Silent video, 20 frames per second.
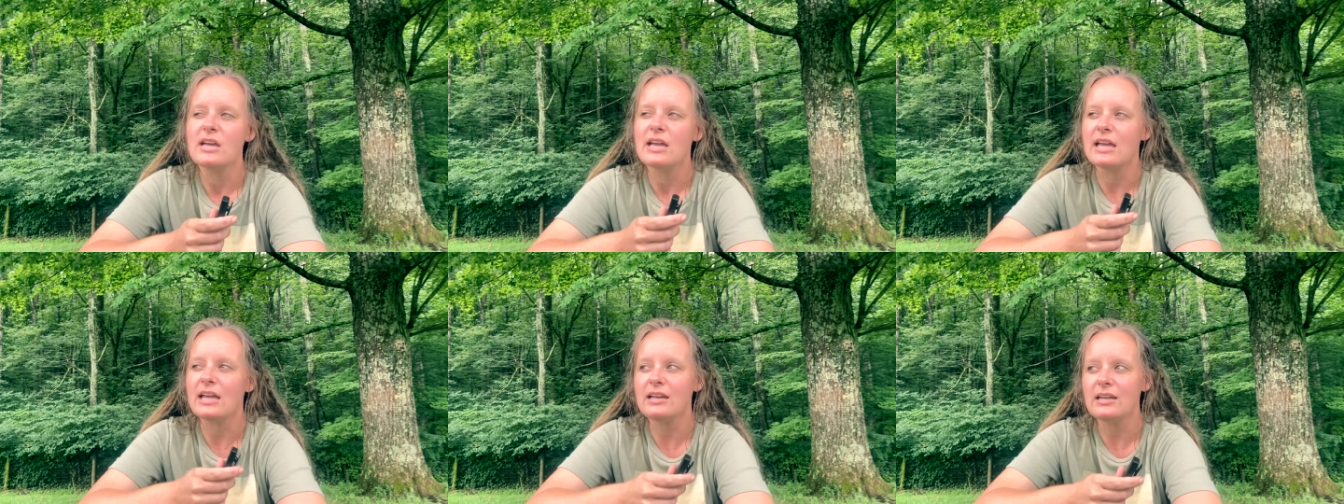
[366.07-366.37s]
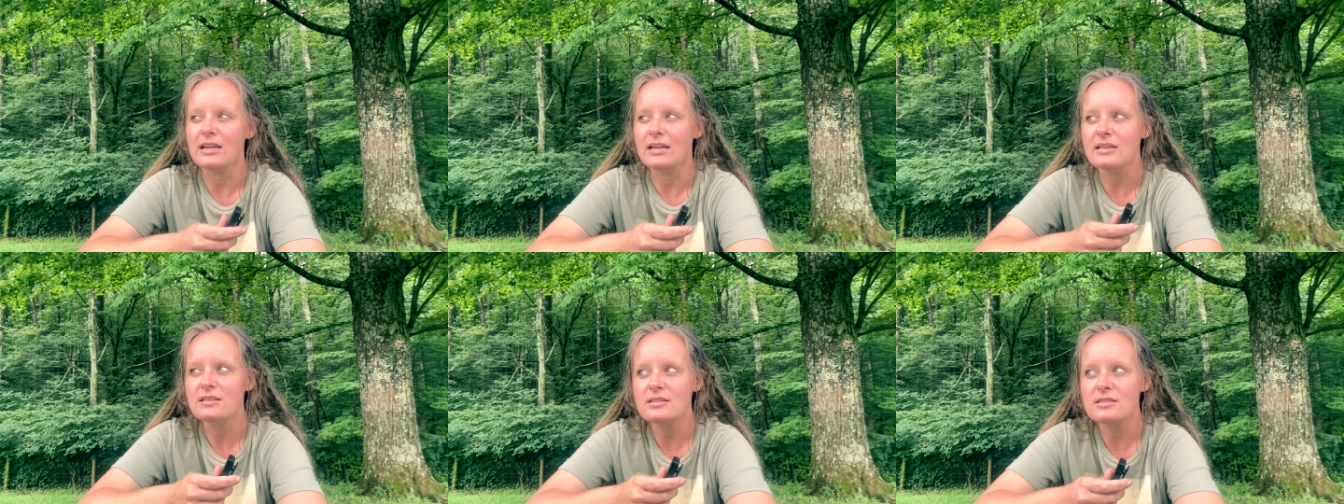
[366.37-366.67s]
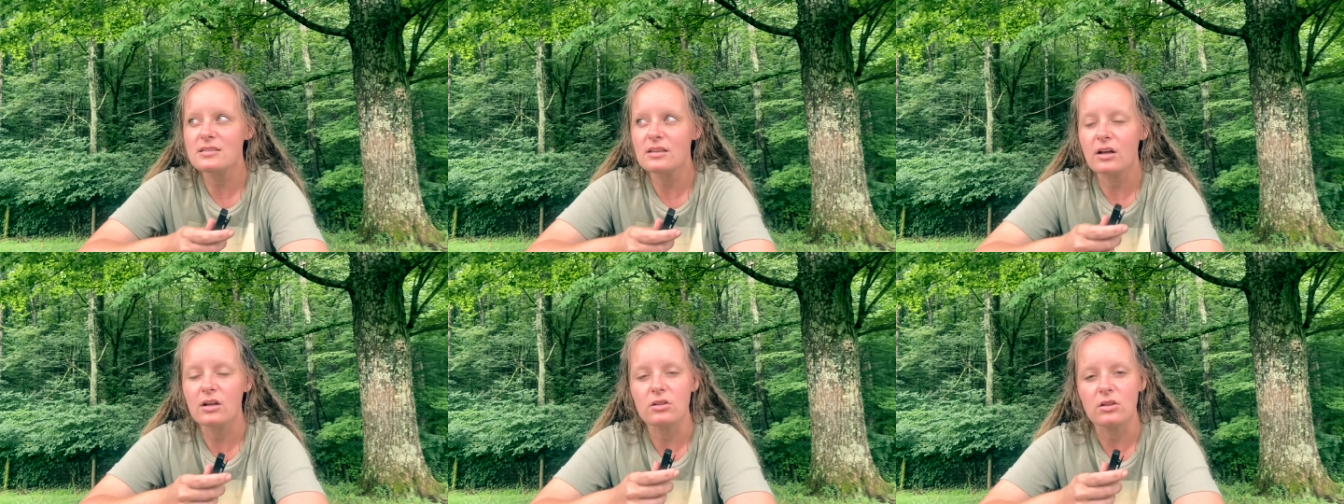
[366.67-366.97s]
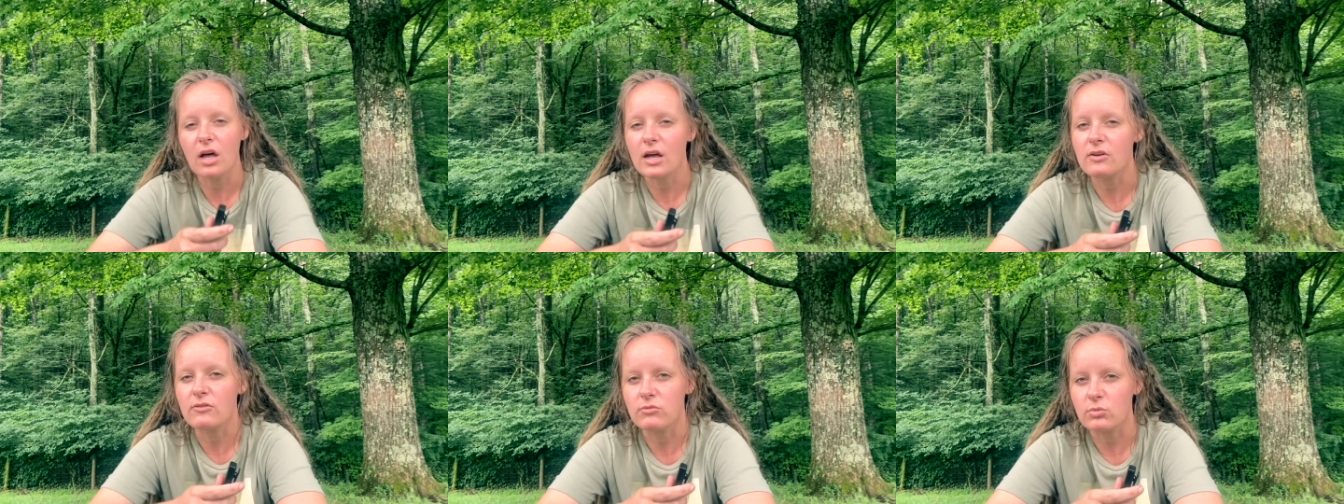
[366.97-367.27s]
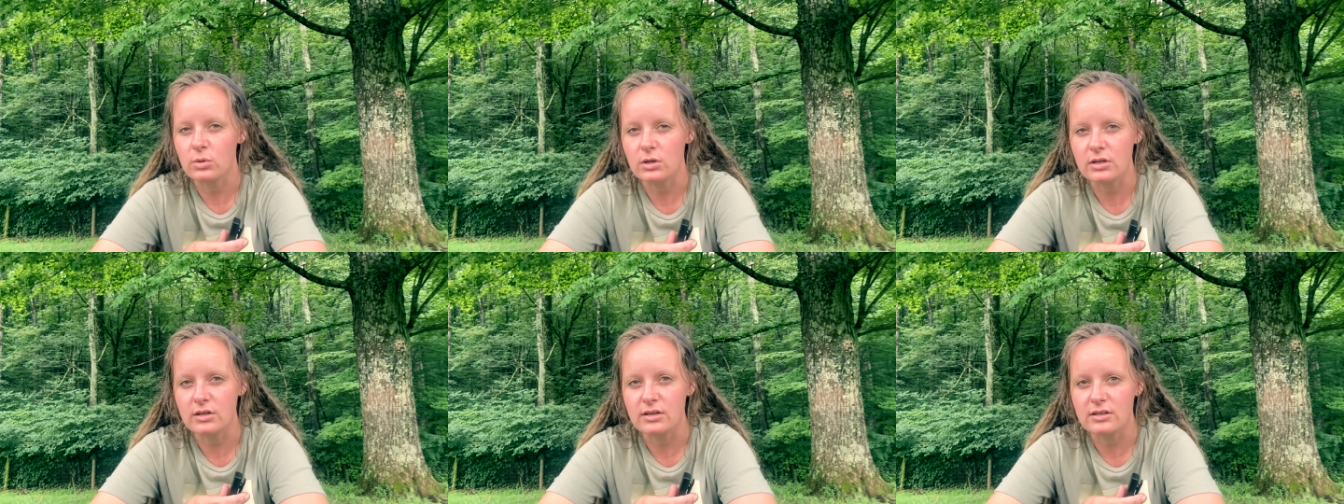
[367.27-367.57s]
It is a lot of
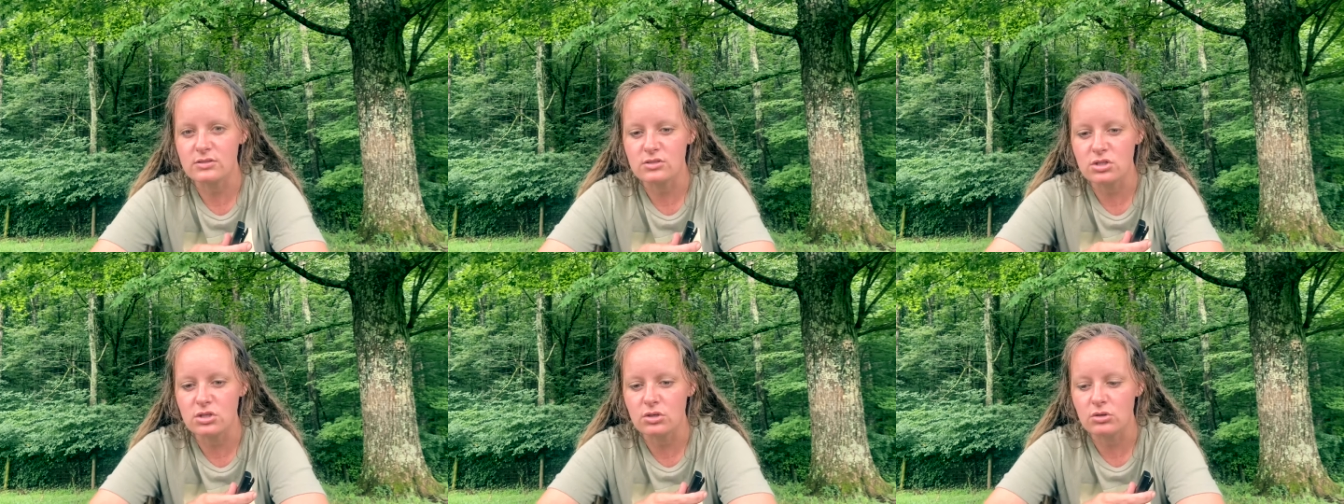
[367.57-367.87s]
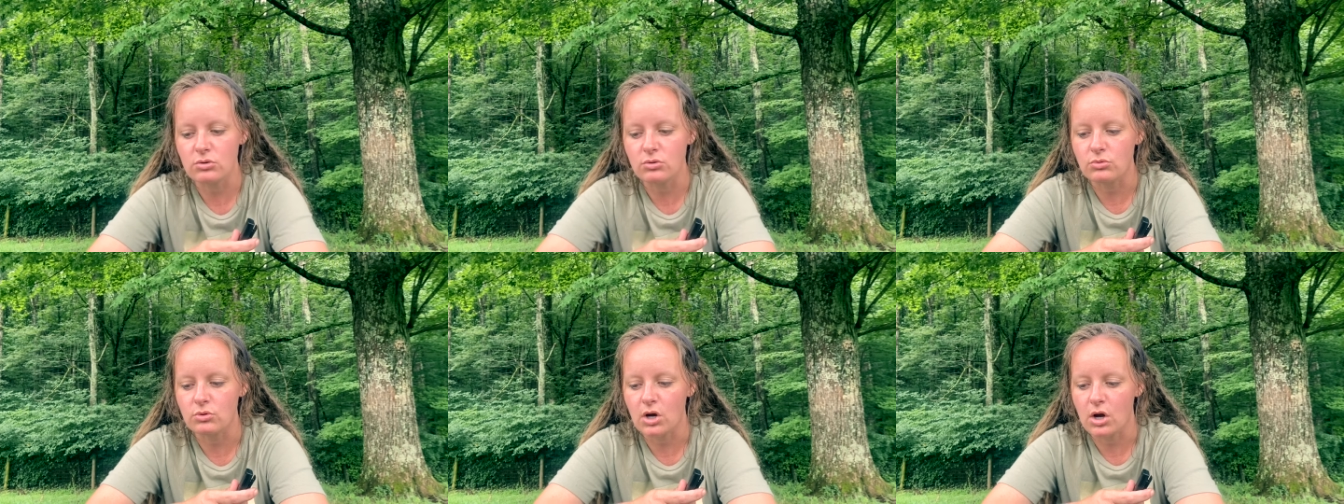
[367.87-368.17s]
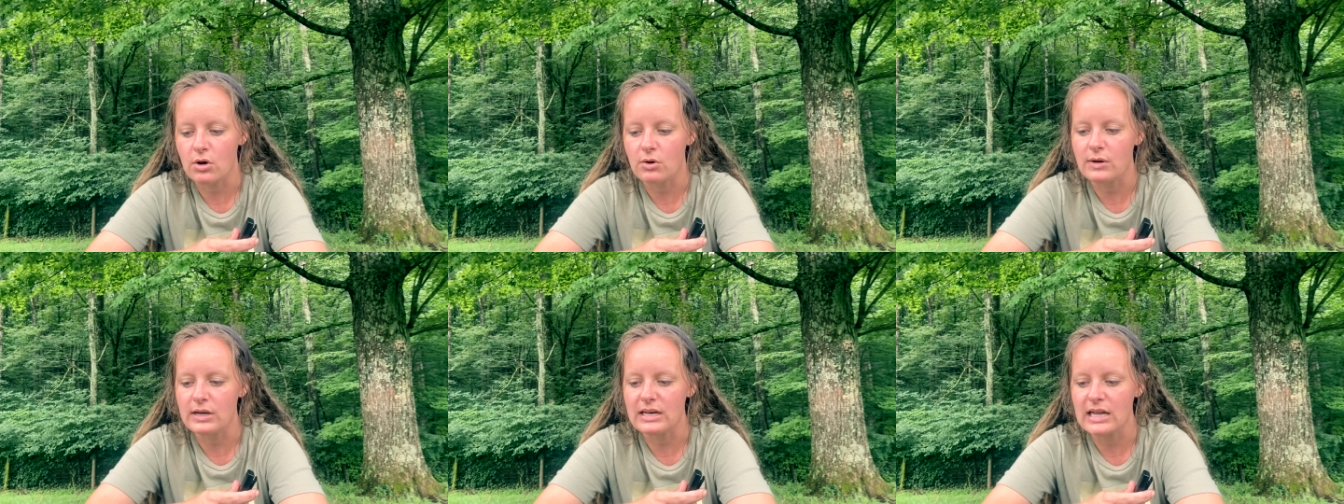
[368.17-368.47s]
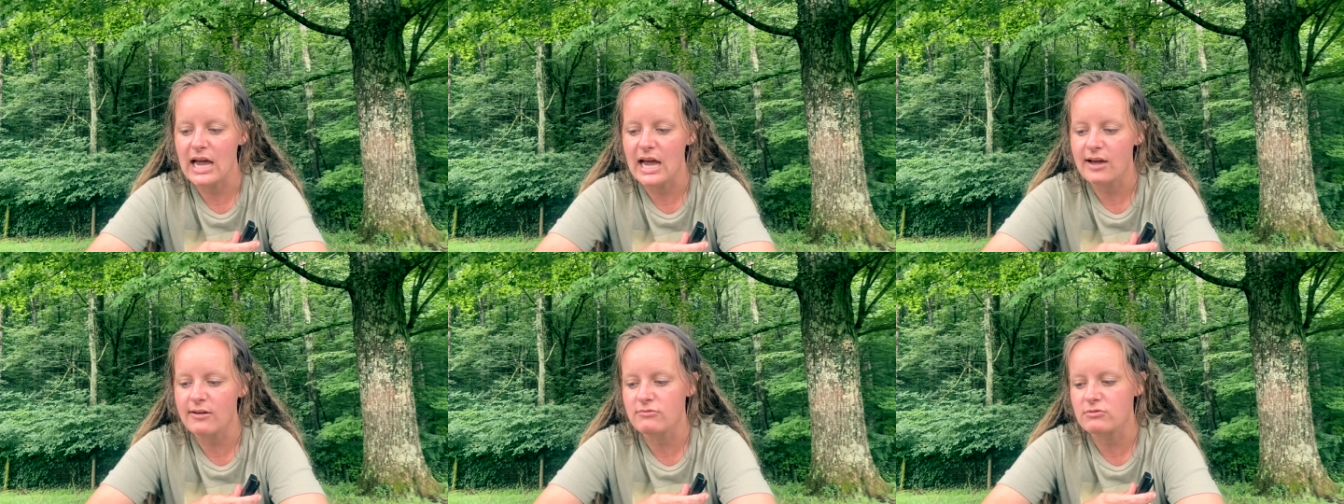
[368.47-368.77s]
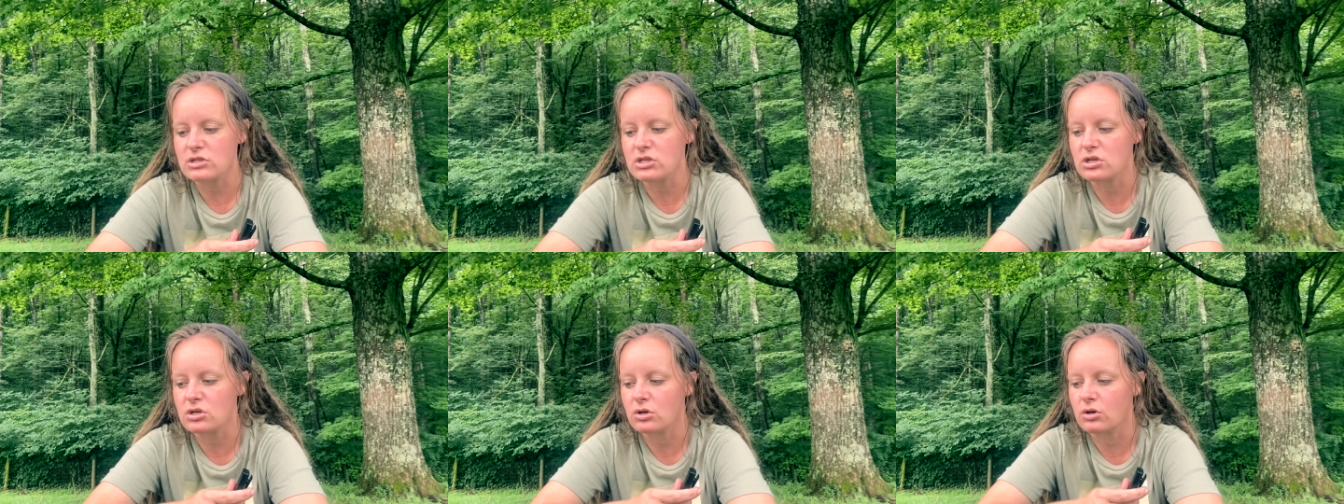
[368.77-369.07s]
work to go and have
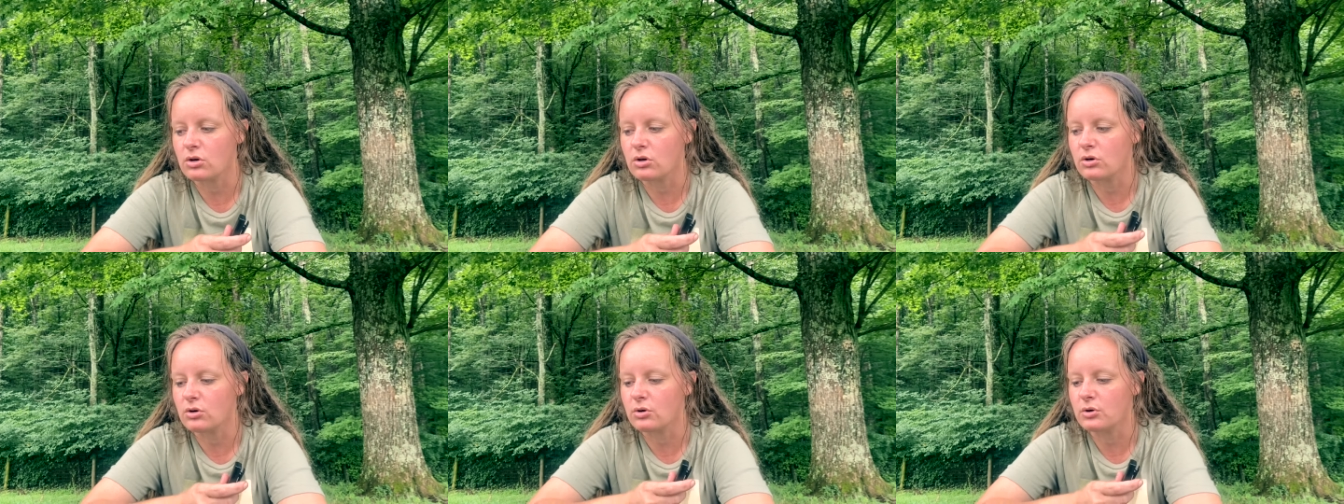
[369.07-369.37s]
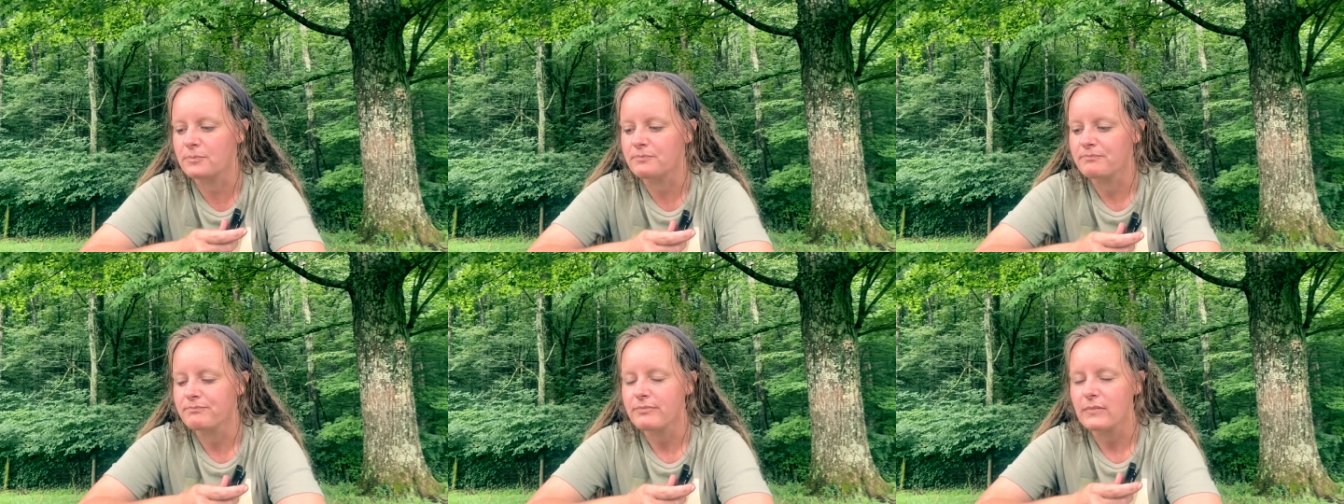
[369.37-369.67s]
to